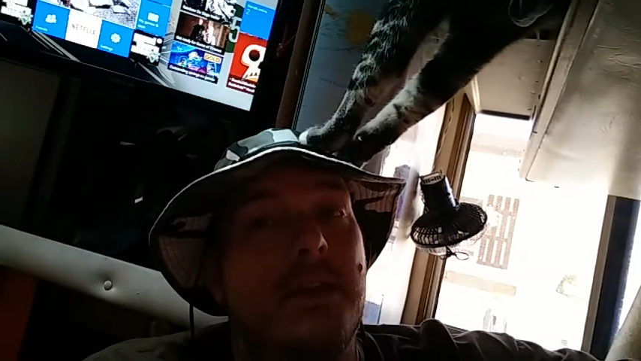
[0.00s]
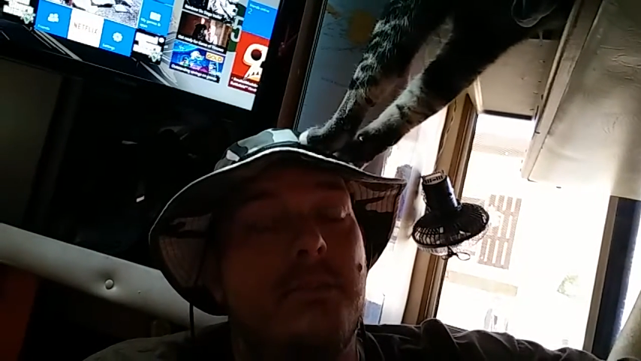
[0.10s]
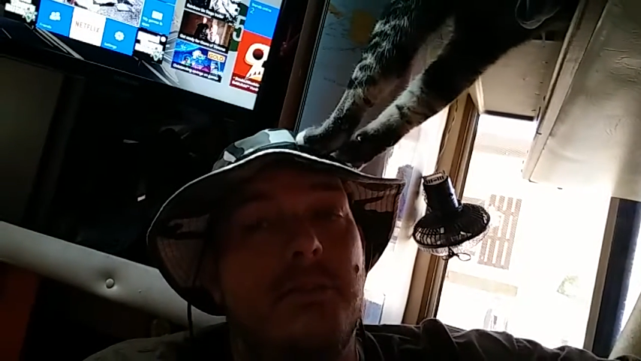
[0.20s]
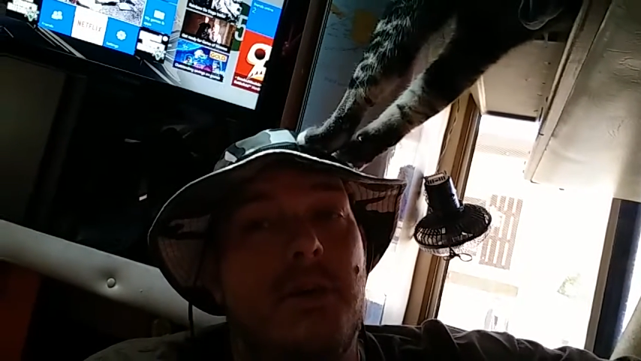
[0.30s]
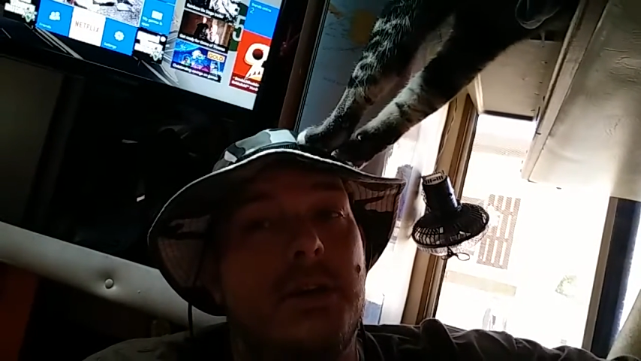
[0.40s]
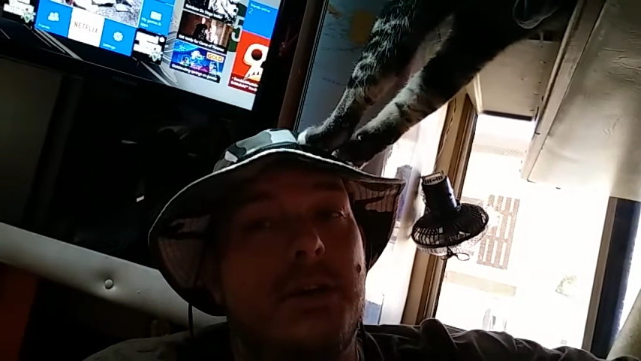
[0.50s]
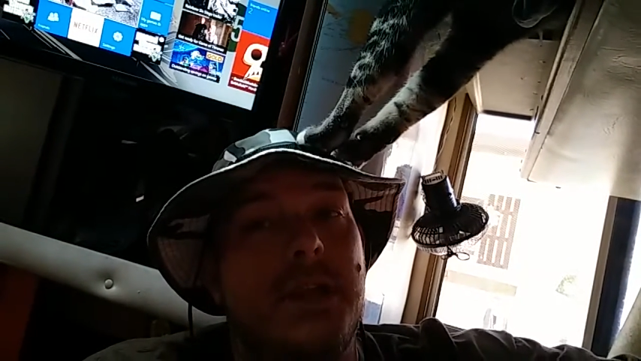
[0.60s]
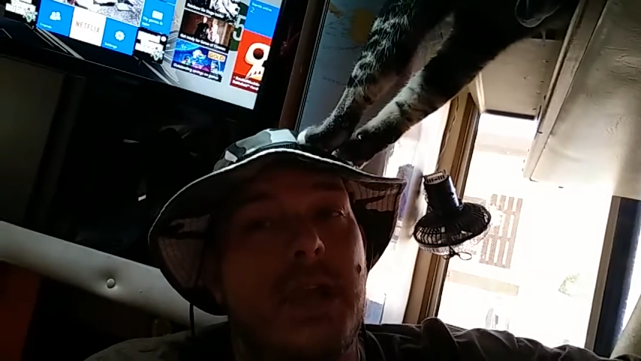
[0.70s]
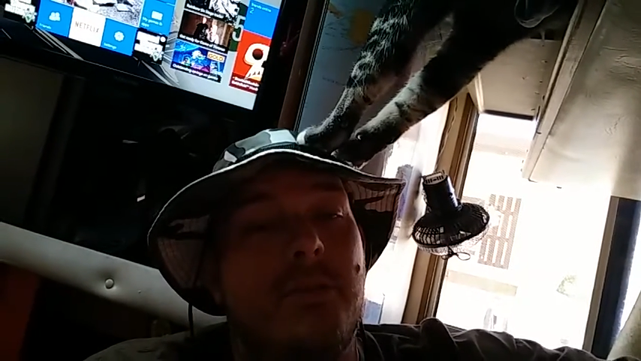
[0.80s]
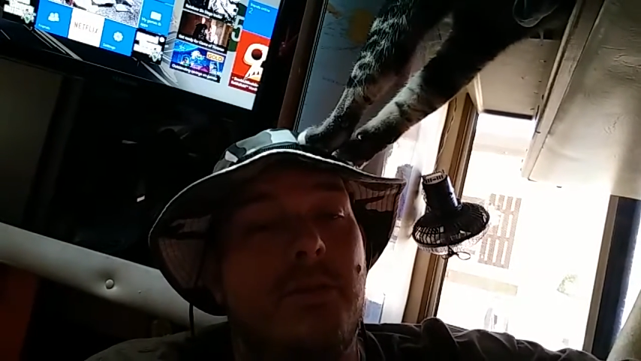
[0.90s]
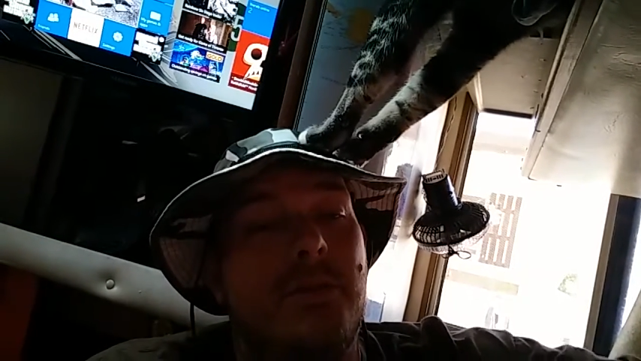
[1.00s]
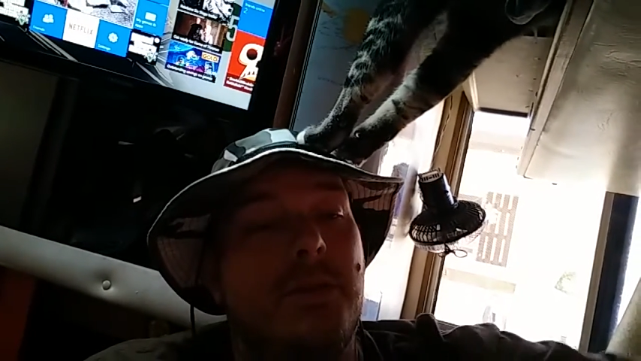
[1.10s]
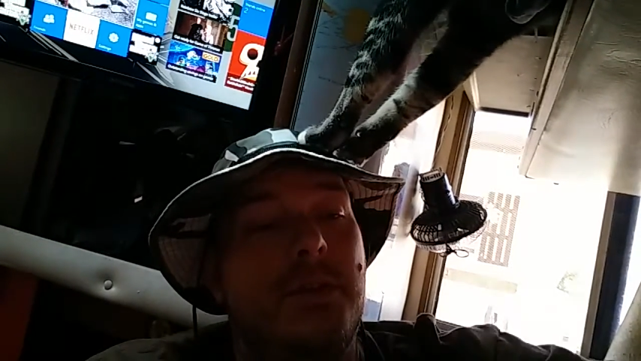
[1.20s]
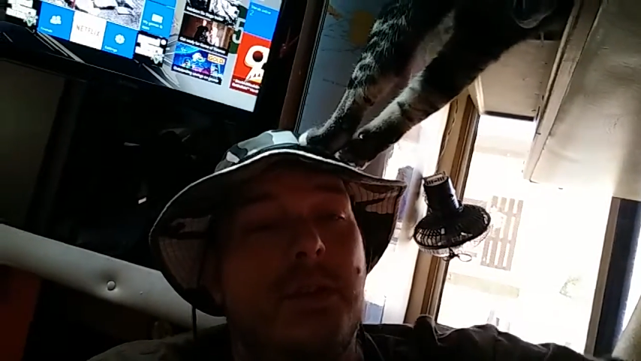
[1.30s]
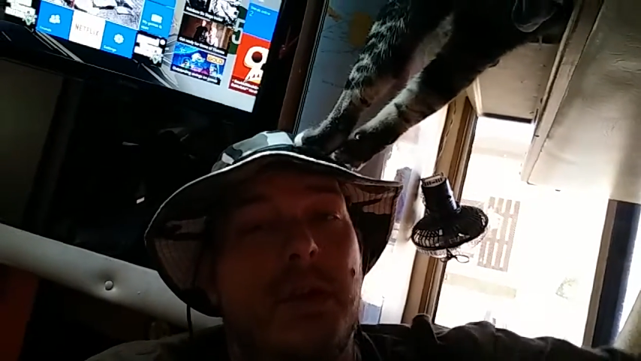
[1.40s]
when you wanted a table,
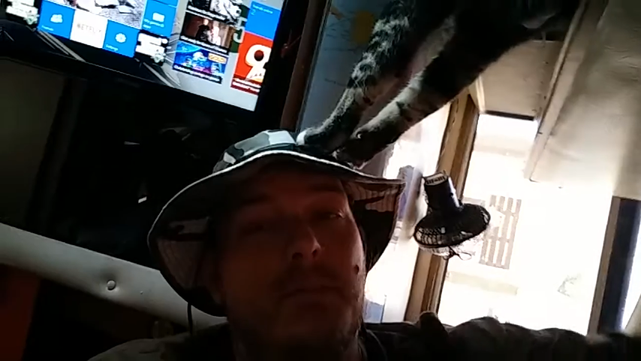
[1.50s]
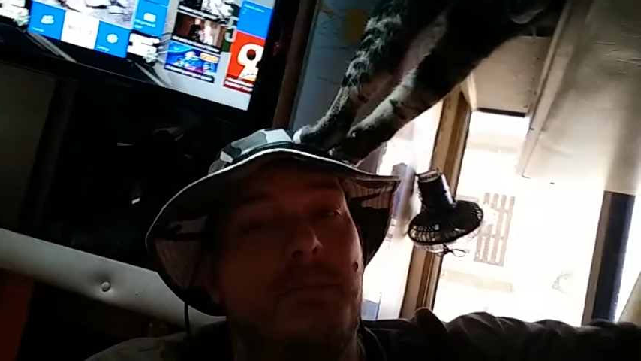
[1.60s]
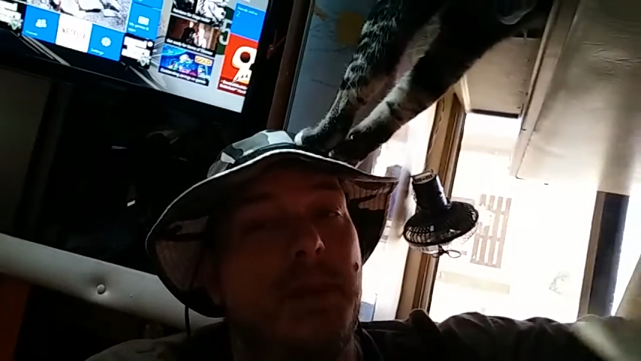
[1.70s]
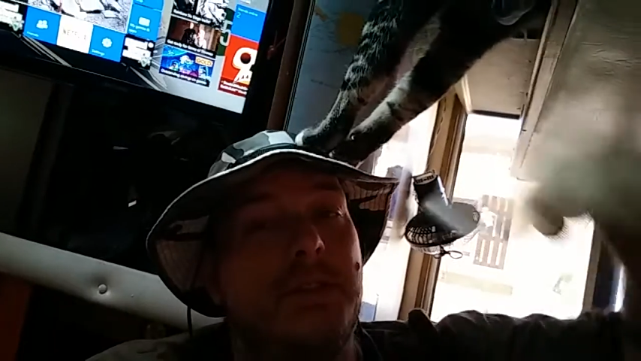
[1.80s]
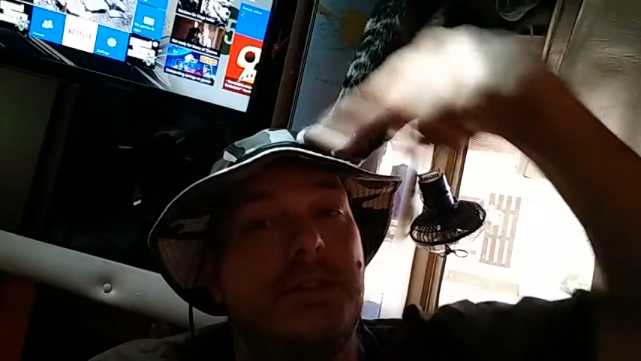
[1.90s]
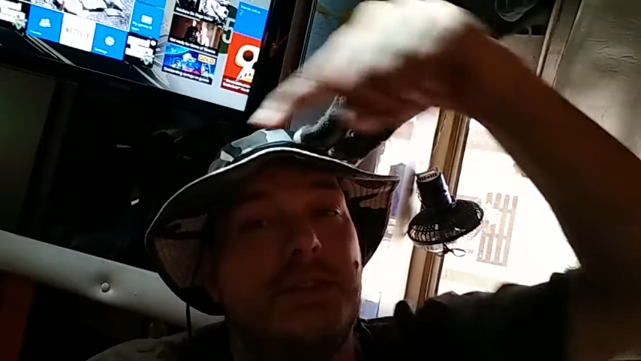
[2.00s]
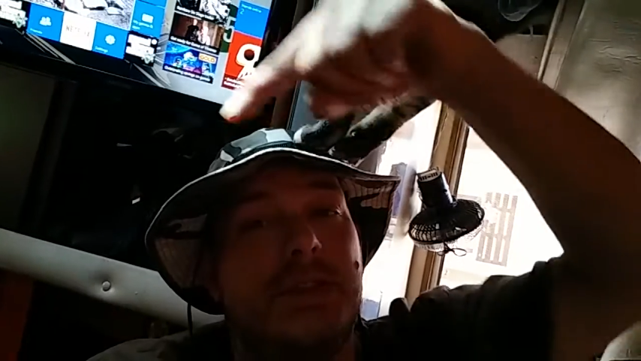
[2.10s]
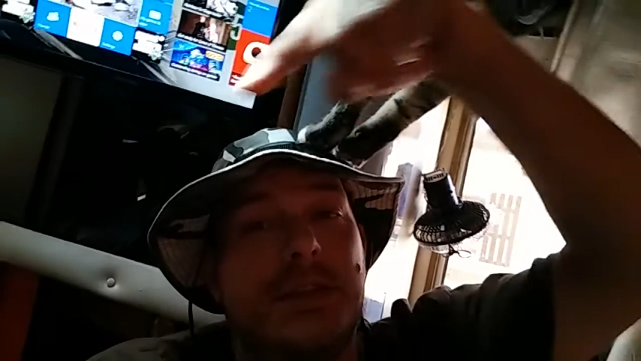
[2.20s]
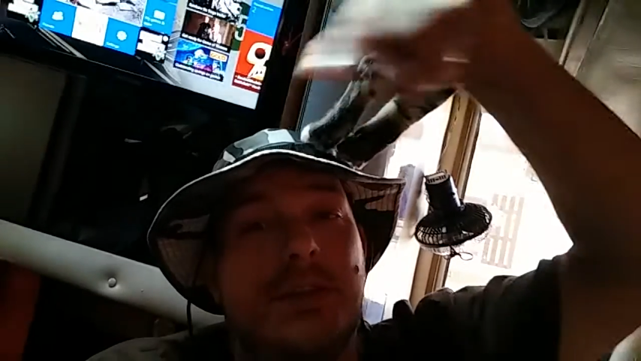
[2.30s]
and you got a bench seat